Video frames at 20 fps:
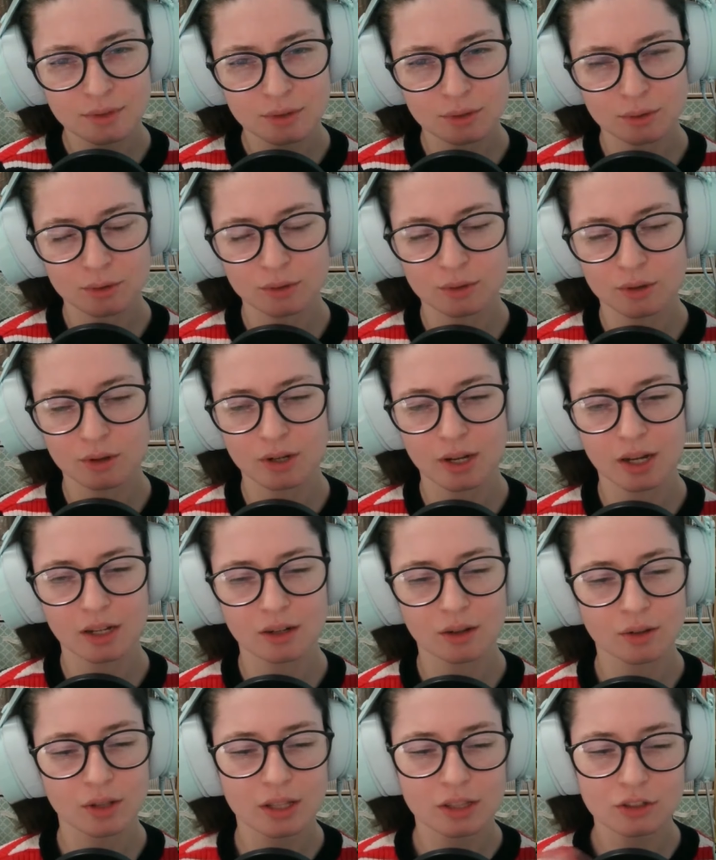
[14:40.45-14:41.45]
Ooh, okay,
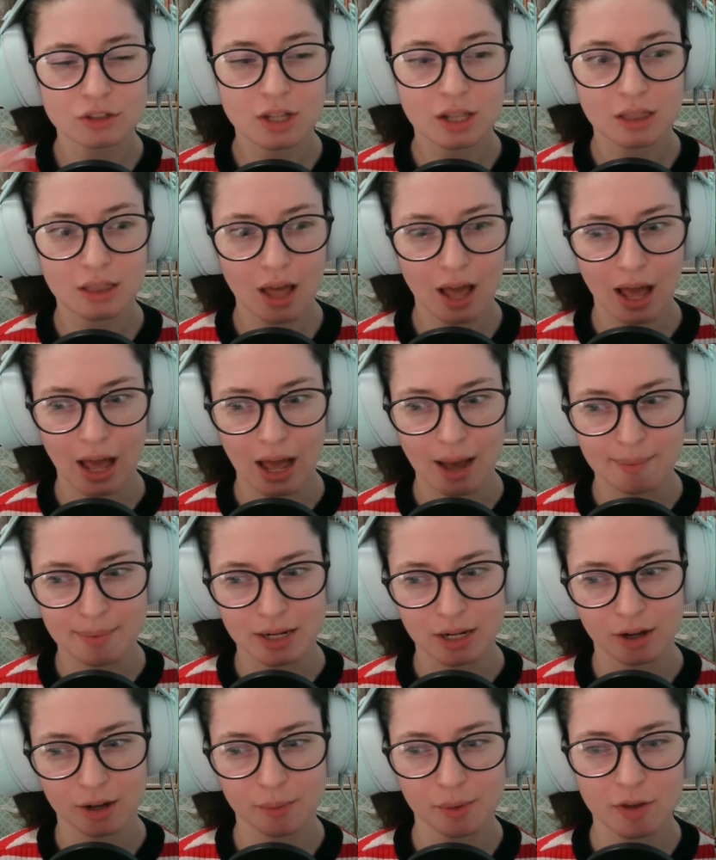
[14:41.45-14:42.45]
no, like there's a lot
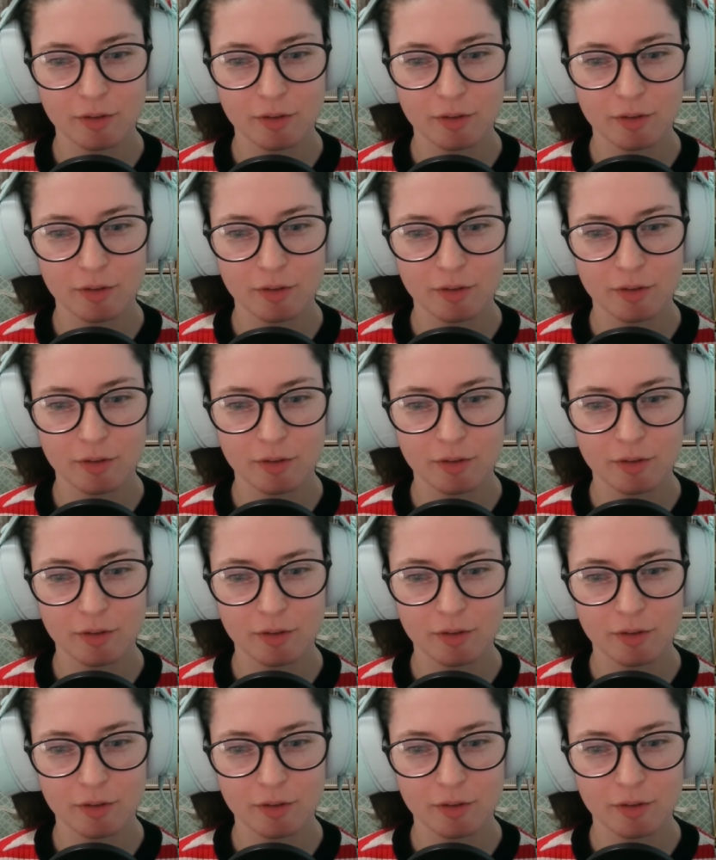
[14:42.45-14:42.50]
happening. Okay,